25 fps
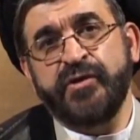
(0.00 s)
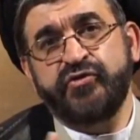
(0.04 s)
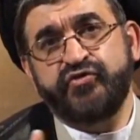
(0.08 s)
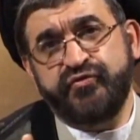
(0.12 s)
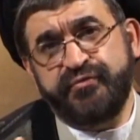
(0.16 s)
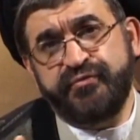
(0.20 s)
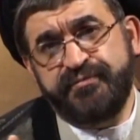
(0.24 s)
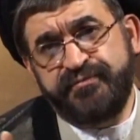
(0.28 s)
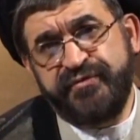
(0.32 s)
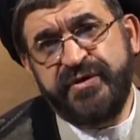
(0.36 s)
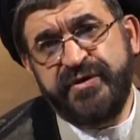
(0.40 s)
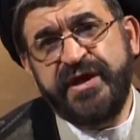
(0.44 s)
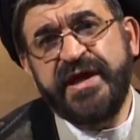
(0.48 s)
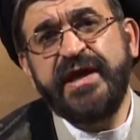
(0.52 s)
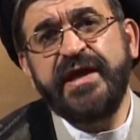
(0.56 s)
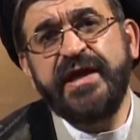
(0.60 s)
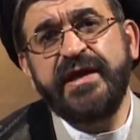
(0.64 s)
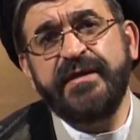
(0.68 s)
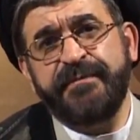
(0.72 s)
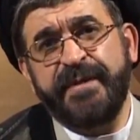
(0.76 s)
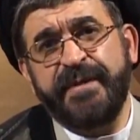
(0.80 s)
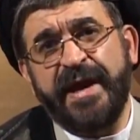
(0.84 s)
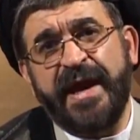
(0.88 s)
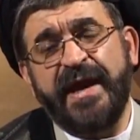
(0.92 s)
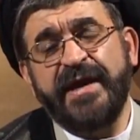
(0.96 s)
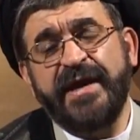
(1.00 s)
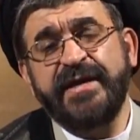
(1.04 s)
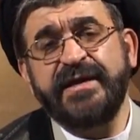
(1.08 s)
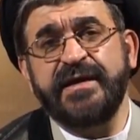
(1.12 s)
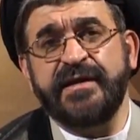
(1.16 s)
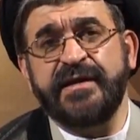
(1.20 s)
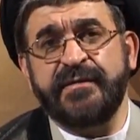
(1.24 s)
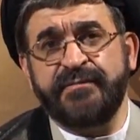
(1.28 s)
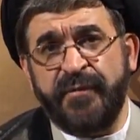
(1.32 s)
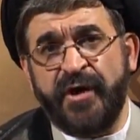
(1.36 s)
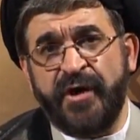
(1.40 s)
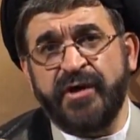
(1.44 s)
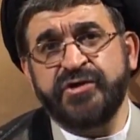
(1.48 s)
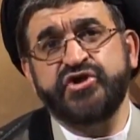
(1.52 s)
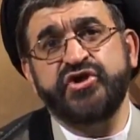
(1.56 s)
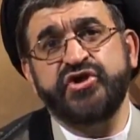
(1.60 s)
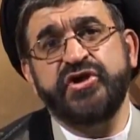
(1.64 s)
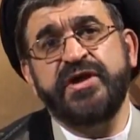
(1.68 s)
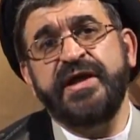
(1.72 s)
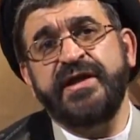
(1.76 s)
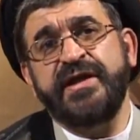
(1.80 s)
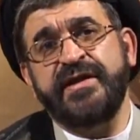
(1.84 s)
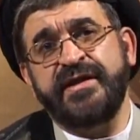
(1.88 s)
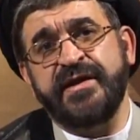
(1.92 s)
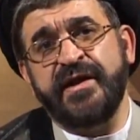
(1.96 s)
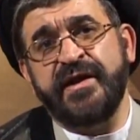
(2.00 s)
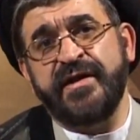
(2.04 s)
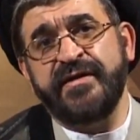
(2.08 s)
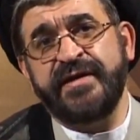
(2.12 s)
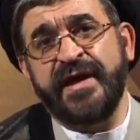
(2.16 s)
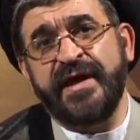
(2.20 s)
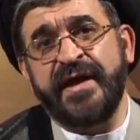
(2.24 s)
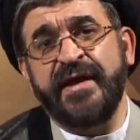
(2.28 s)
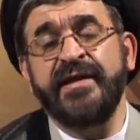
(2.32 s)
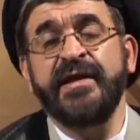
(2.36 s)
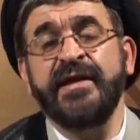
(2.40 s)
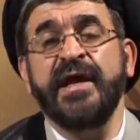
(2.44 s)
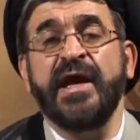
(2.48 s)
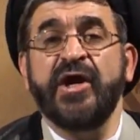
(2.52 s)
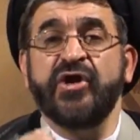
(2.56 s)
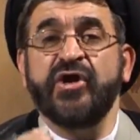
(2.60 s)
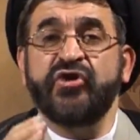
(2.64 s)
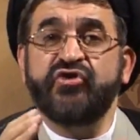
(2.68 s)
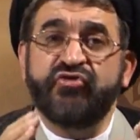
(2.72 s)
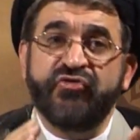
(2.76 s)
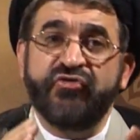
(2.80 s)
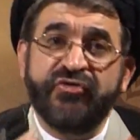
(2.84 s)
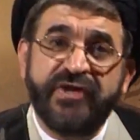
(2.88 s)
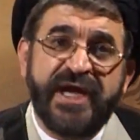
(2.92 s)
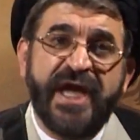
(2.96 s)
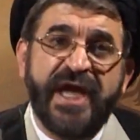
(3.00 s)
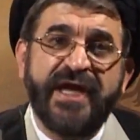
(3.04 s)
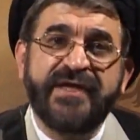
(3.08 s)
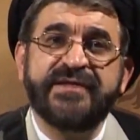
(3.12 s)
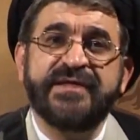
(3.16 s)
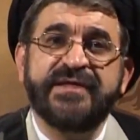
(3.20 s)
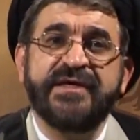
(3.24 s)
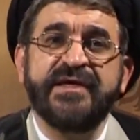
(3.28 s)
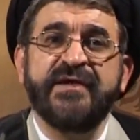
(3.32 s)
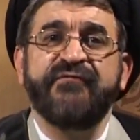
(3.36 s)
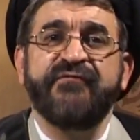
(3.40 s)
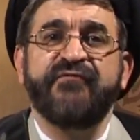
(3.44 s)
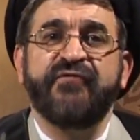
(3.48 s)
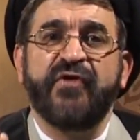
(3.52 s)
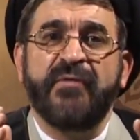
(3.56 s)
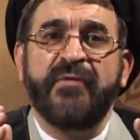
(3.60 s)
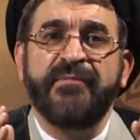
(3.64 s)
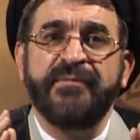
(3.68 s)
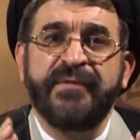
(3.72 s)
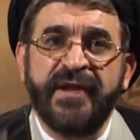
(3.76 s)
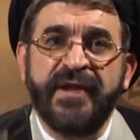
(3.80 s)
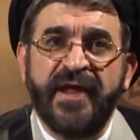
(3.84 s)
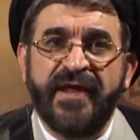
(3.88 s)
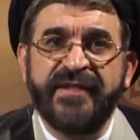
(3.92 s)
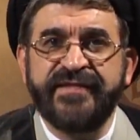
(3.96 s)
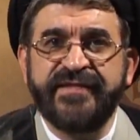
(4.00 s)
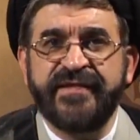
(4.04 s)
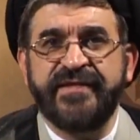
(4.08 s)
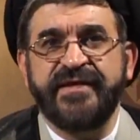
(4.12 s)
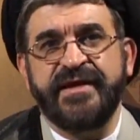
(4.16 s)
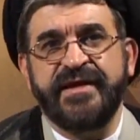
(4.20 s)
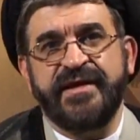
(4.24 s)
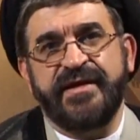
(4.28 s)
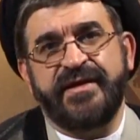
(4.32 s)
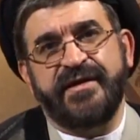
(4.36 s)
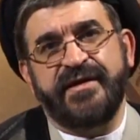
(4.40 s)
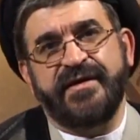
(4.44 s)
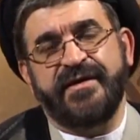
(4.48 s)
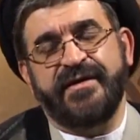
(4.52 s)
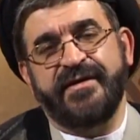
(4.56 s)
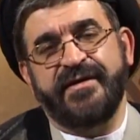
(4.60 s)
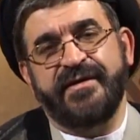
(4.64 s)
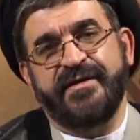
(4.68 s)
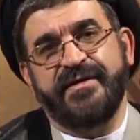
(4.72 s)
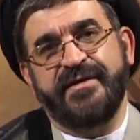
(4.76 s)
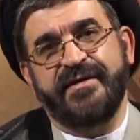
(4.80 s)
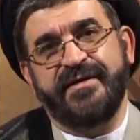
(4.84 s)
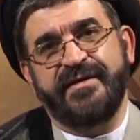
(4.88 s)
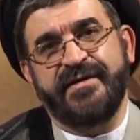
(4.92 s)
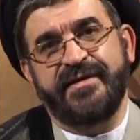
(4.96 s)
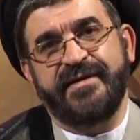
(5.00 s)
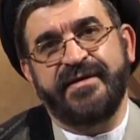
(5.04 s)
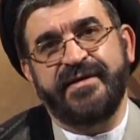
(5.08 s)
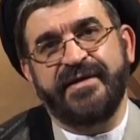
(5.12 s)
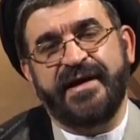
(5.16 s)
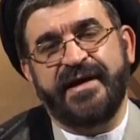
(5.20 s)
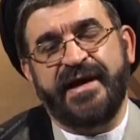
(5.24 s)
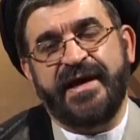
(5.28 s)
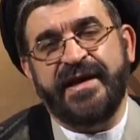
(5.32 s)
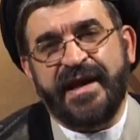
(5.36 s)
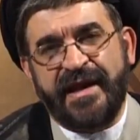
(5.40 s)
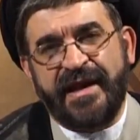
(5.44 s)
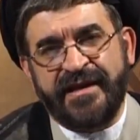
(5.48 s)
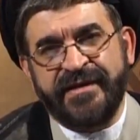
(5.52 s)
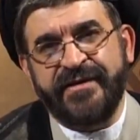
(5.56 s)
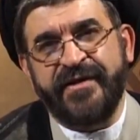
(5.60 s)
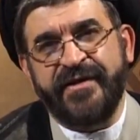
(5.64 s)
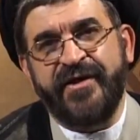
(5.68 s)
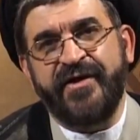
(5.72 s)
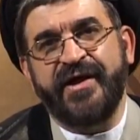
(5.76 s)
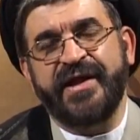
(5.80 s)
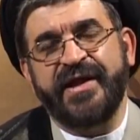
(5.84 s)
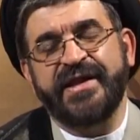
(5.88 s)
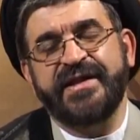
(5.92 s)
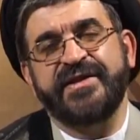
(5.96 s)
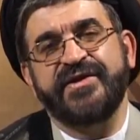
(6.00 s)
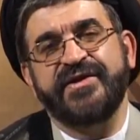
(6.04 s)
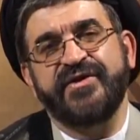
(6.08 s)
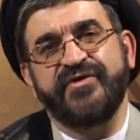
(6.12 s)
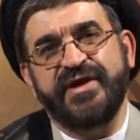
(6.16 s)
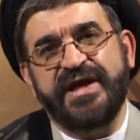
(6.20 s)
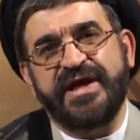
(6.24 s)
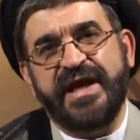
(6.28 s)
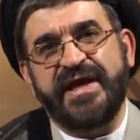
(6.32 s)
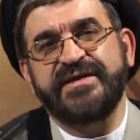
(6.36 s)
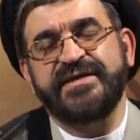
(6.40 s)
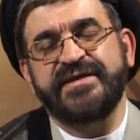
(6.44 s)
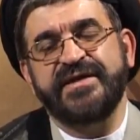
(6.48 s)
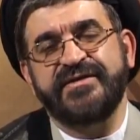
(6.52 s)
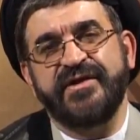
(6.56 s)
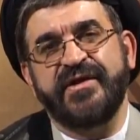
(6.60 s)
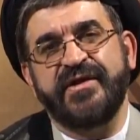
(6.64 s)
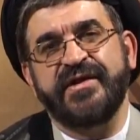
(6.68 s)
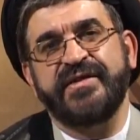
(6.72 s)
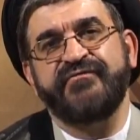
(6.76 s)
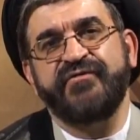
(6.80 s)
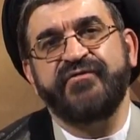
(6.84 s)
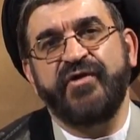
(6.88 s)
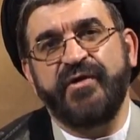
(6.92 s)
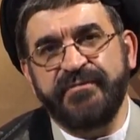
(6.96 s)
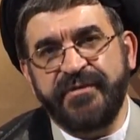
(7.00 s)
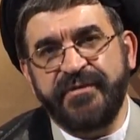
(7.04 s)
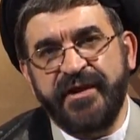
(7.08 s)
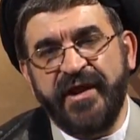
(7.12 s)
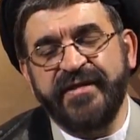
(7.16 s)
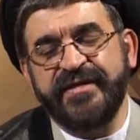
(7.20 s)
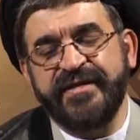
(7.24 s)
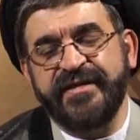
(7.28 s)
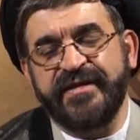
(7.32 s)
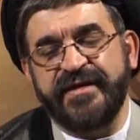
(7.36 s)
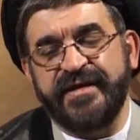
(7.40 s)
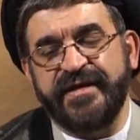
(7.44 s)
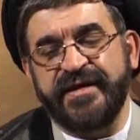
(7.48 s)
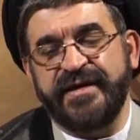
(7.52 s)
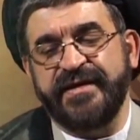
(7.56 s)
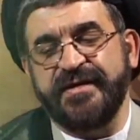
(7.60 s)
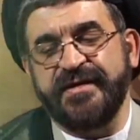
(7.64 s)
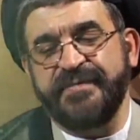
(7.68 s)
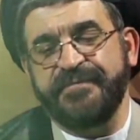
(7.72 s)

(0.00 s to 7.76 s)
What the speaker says: to bring back is much easier than creating from nothing. And Allah has created us from nothing.